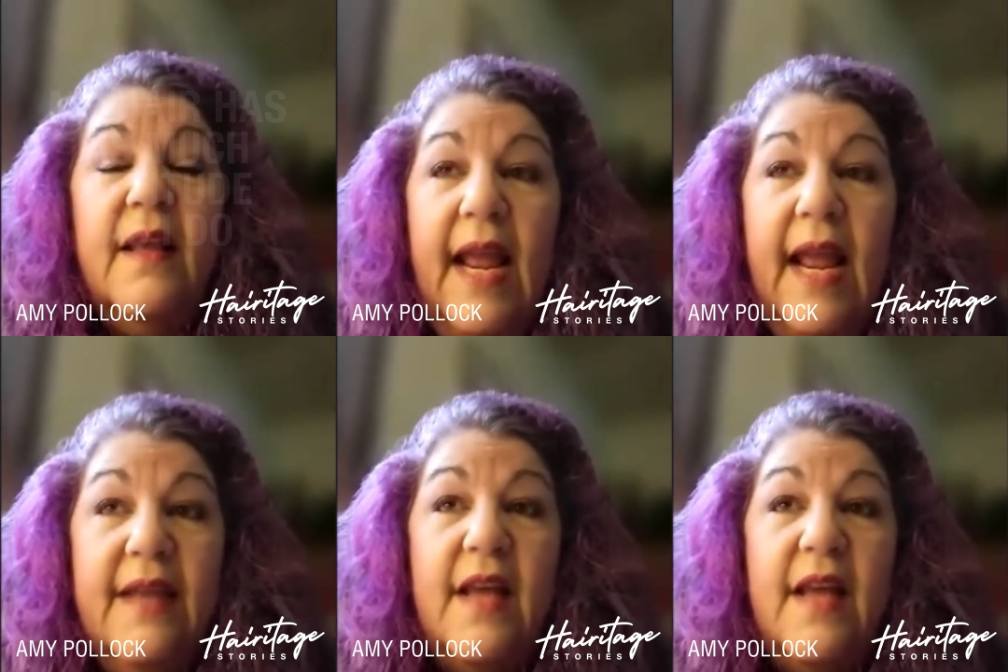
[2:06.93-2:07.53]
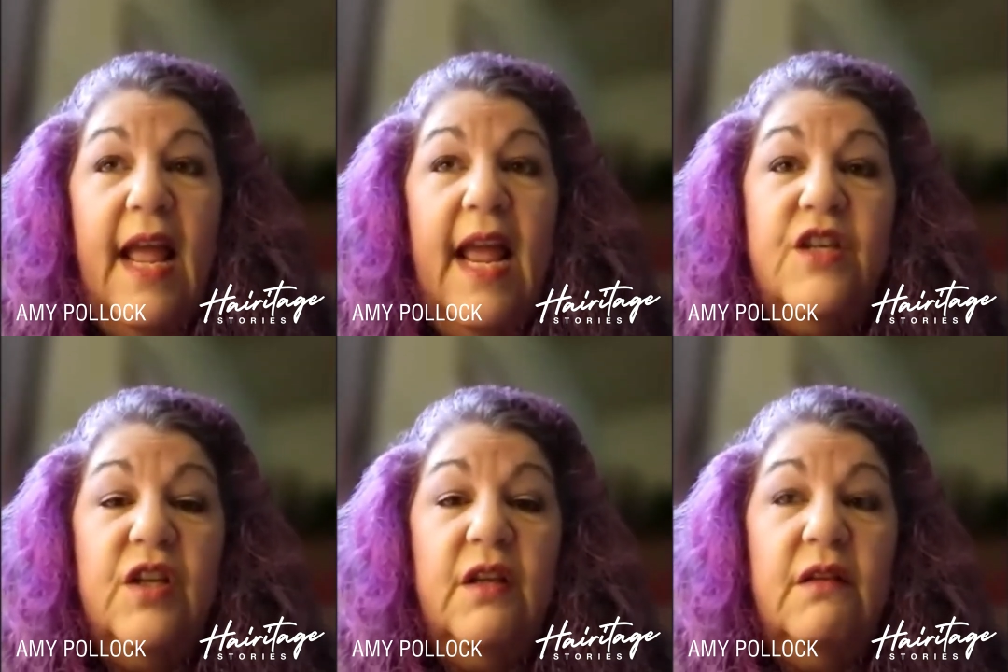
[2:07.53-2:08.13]

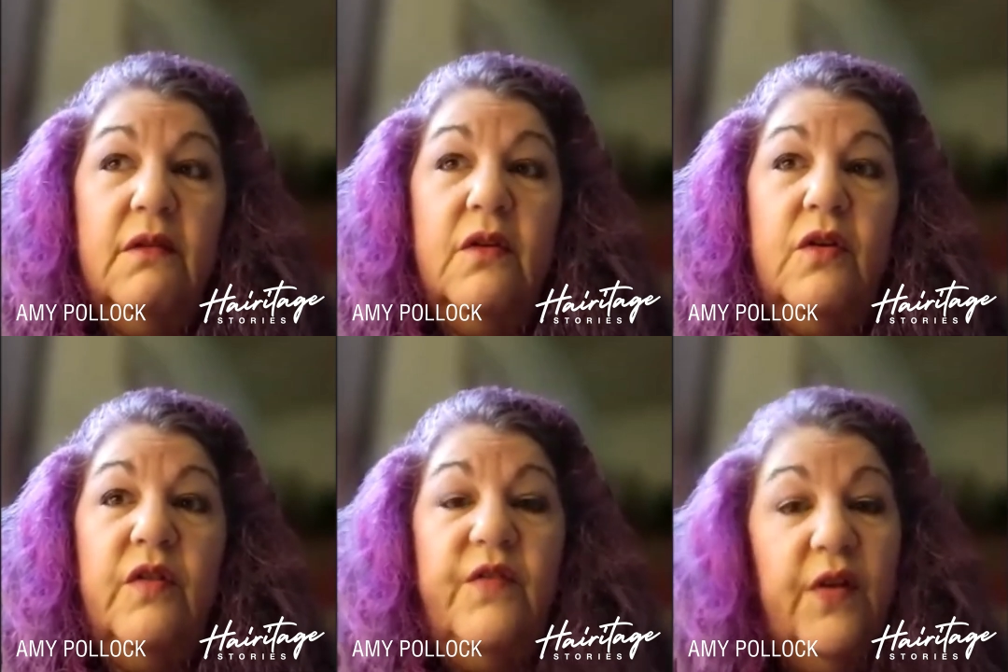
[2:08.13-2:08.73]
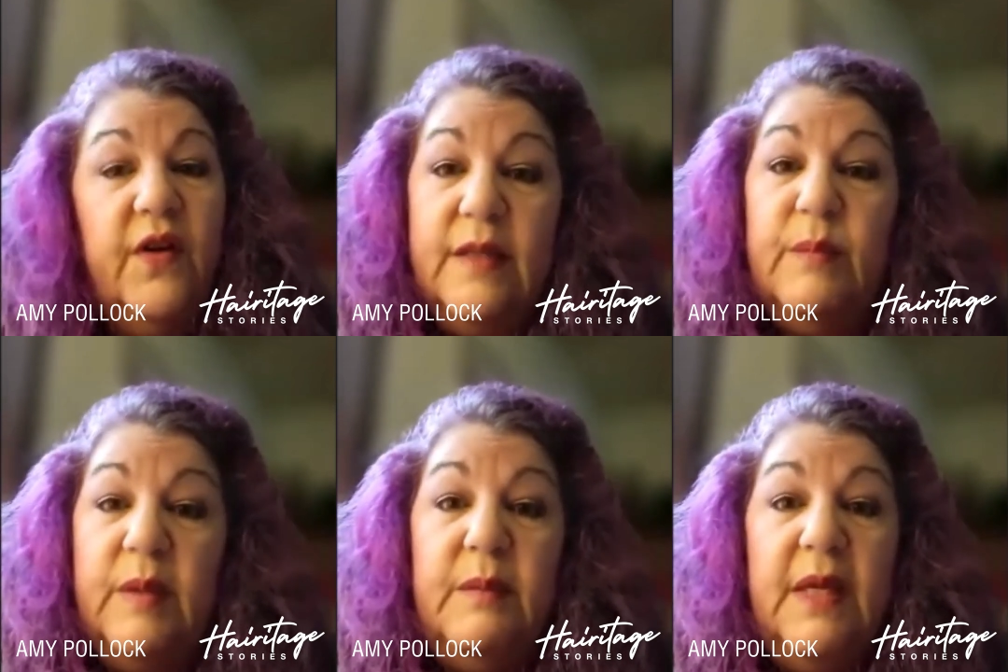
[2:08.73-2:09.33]
Anti-aging could very
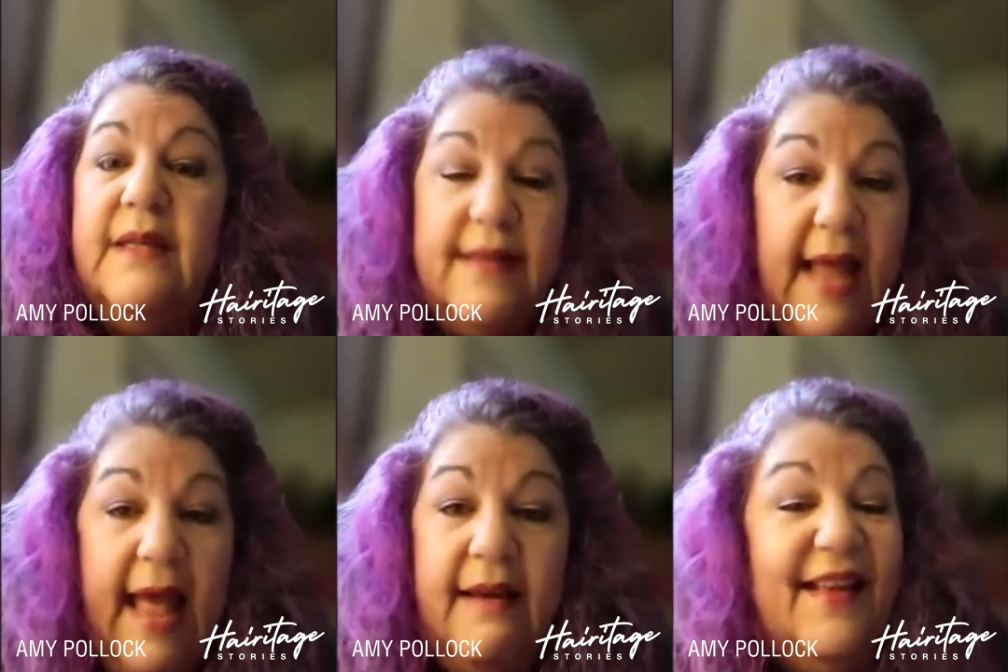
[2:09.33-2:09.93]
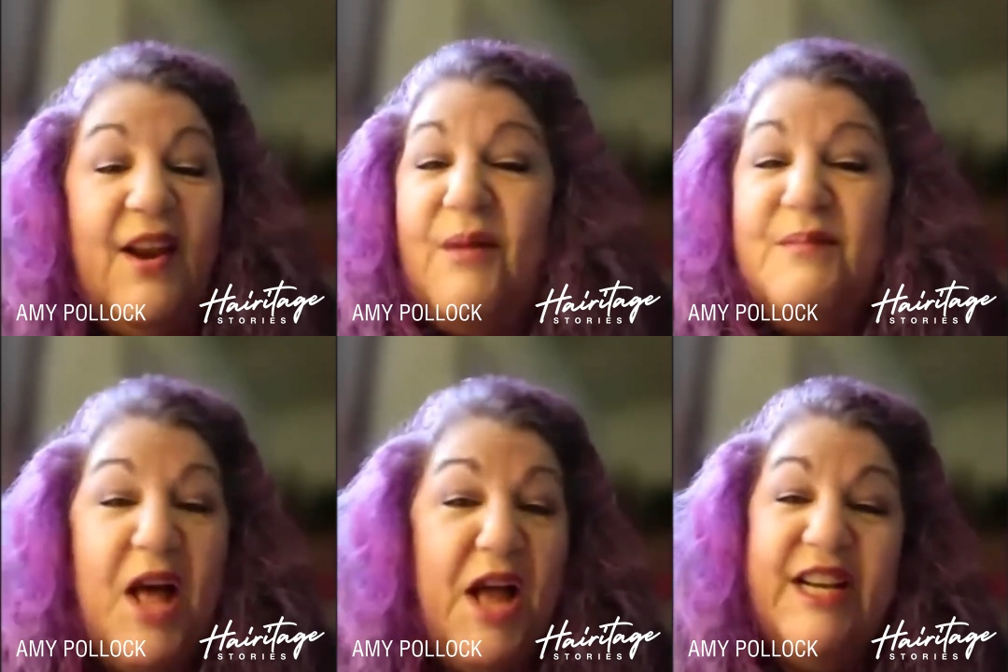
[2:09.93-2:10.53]
simply mean dead. I'm
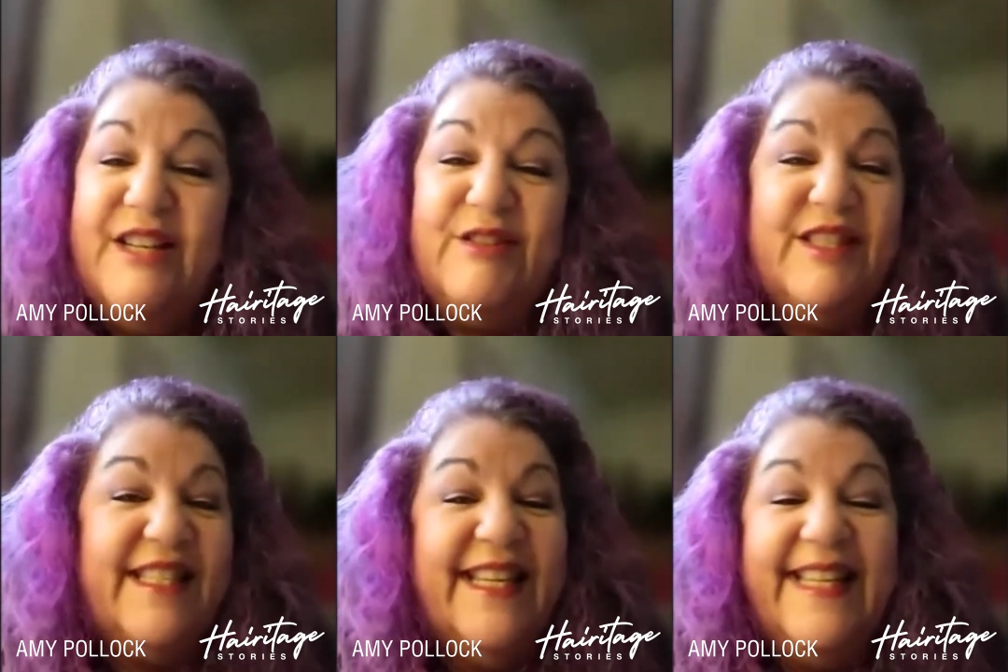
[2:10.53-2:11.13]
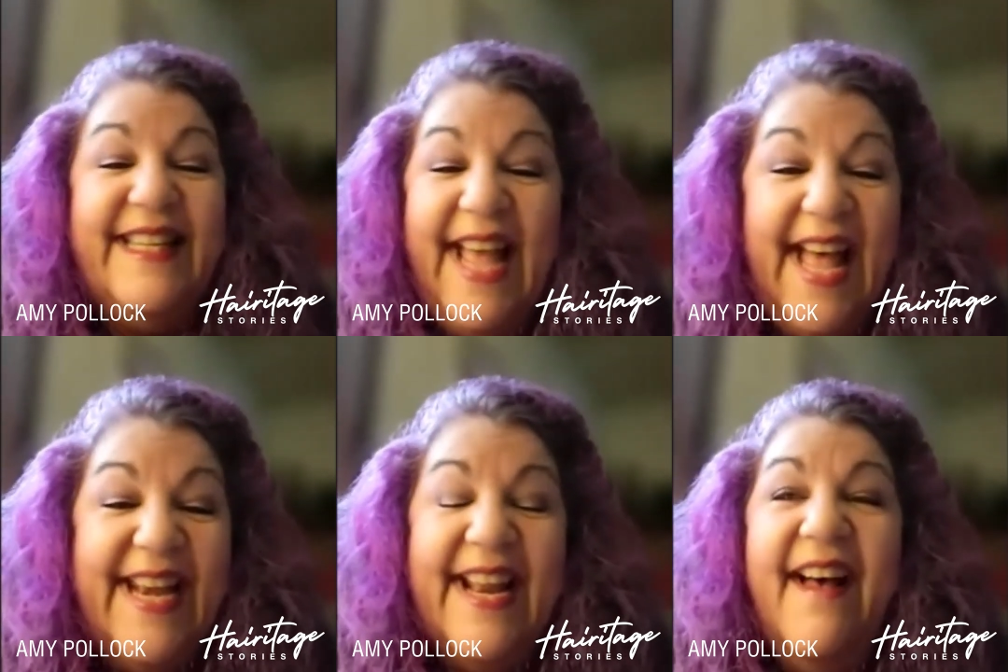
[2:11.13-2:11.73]
not interested yet.